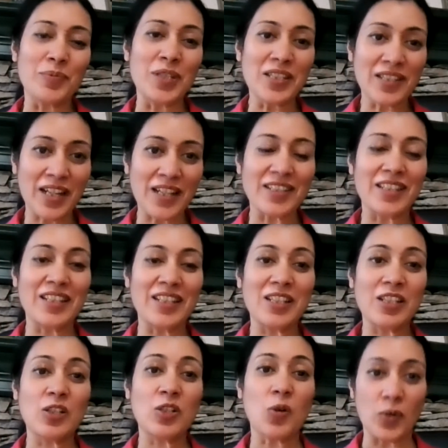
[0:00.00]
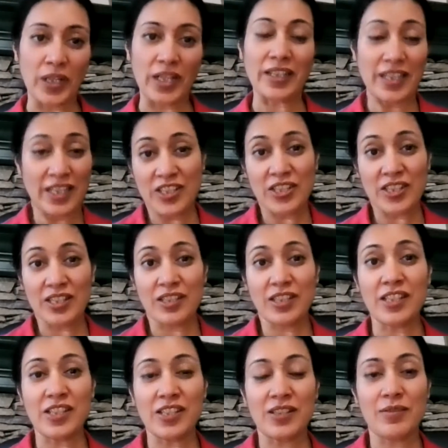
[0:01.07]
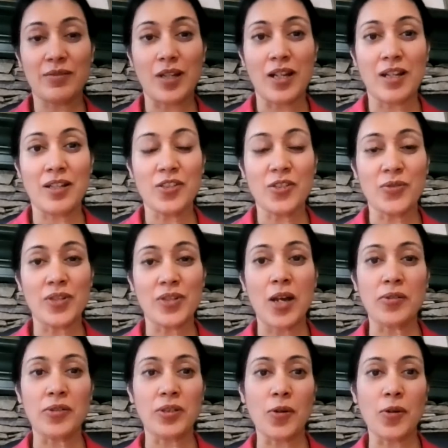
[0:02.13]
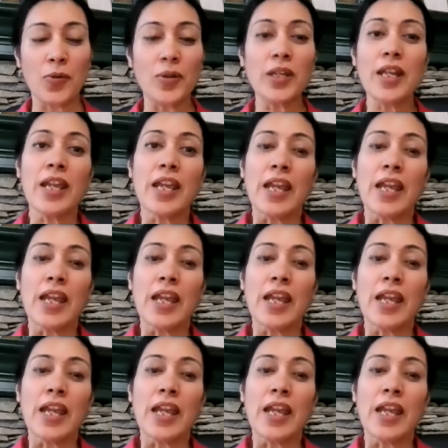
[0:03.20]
discussing coding, teaching children how to code.